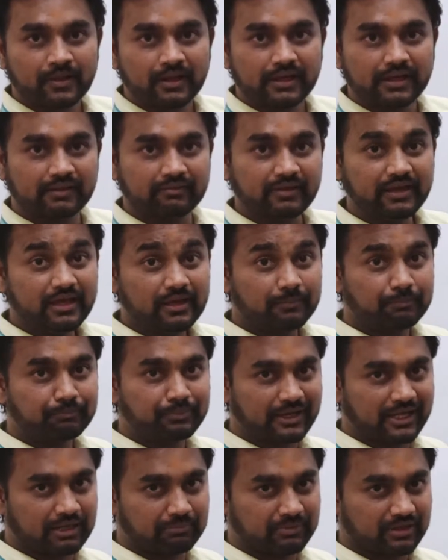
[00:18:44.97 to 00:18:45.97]
in the
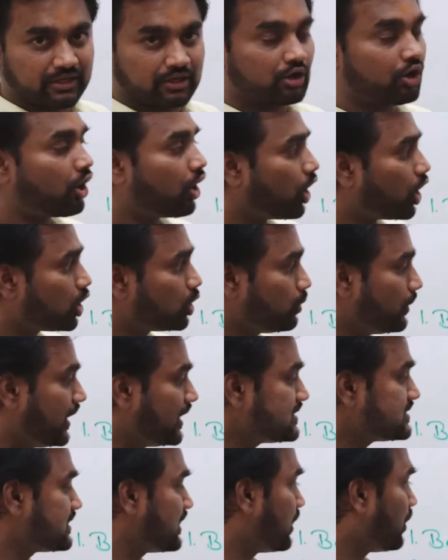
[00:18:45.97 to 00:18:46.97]
plane mirror.
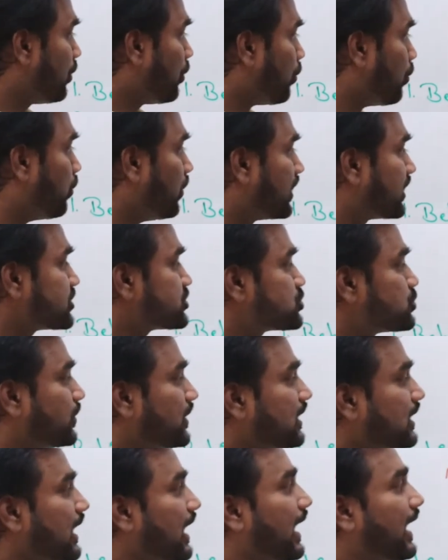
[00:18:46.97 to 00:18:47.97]
Always
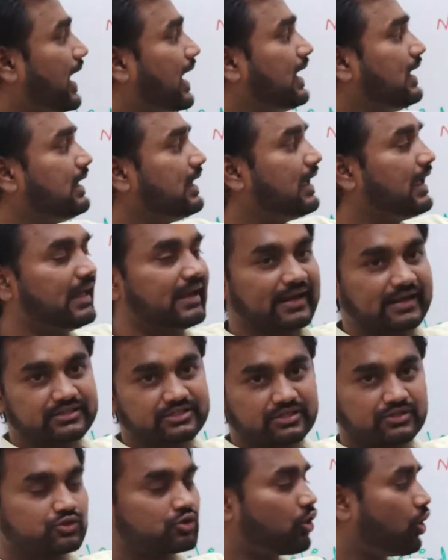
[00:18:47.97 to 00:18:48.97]
virtual and
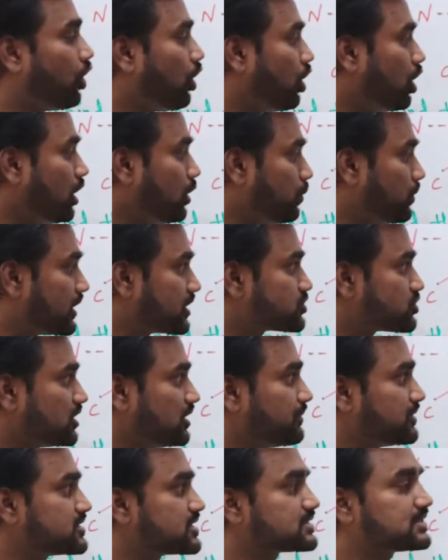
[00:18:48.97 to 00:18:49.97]
erect. So all virtual
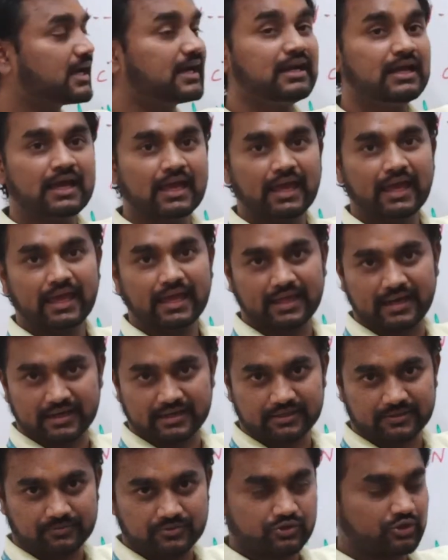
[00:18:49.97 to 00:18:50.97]
images are
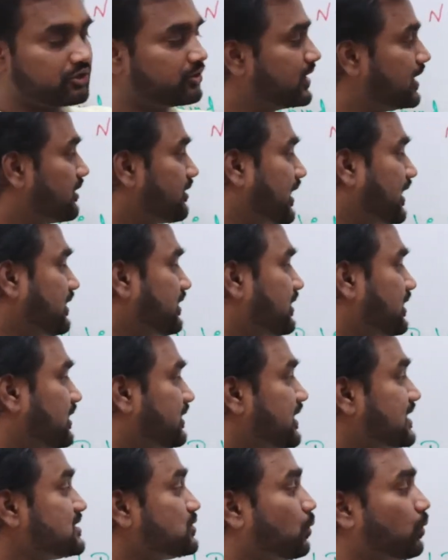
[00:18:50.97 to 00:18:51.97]
erect. So you can write here it
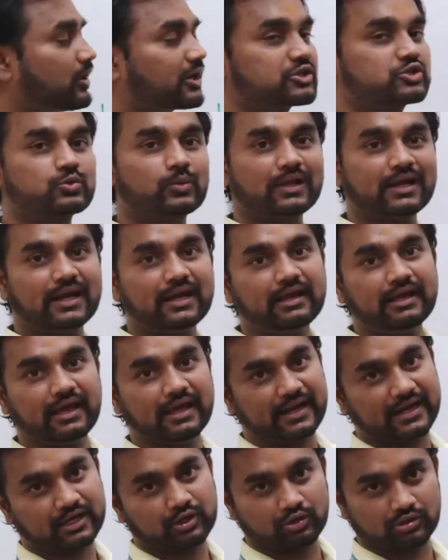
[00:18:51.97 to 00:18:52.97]
as virtual and
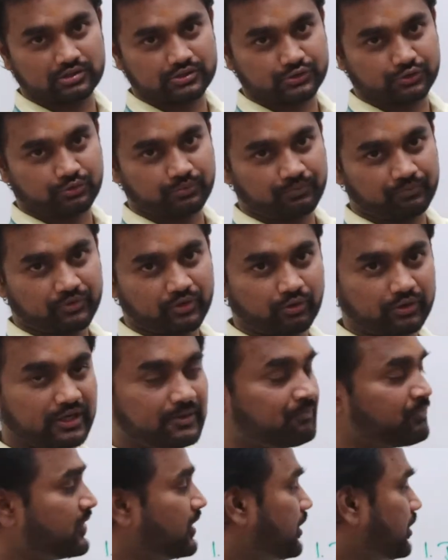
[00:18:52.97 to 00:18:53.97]
erect also.
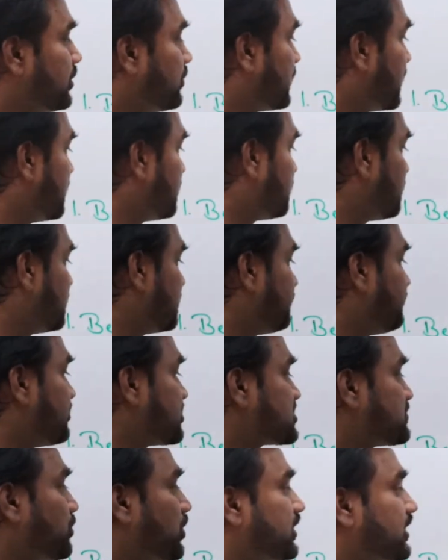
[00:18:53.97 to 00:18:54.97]
Okay, you can, in the
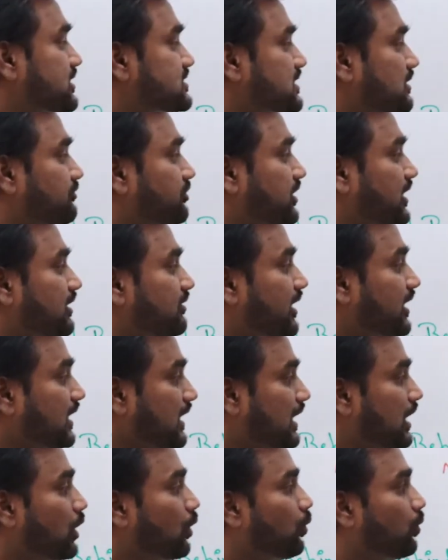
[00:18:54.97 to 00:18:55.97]
first point itself you can
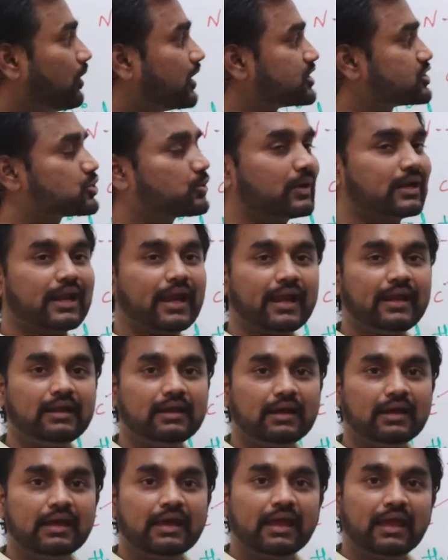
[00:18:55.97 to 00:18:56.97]
write virtual
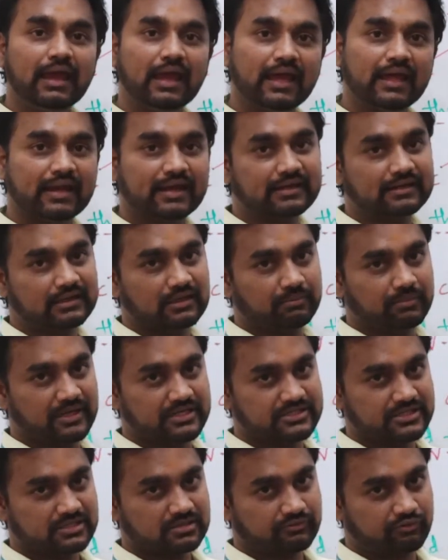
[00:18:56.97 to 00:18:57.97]
and erect
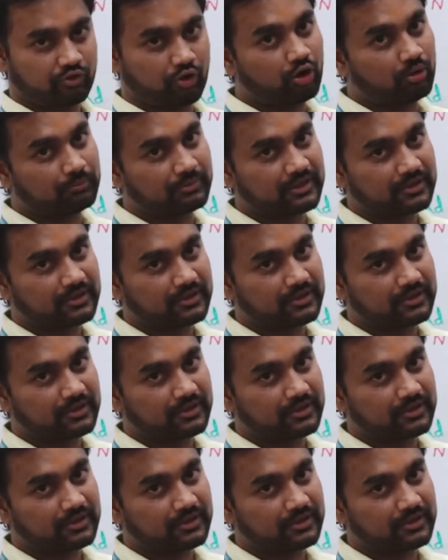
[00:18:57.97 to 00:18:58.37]
image is formed.